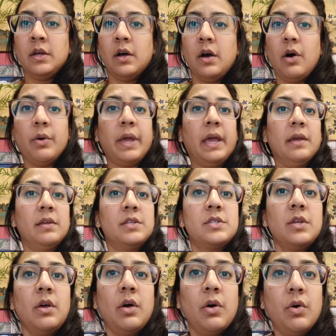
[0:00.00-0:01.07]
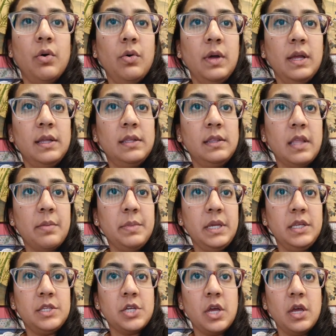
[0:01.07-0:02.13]
Okay, so let
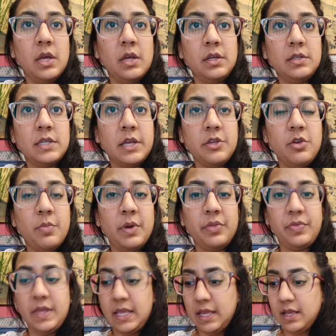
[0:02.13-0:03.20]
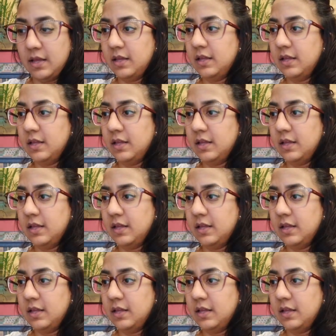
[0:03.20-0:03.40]
me tell you about the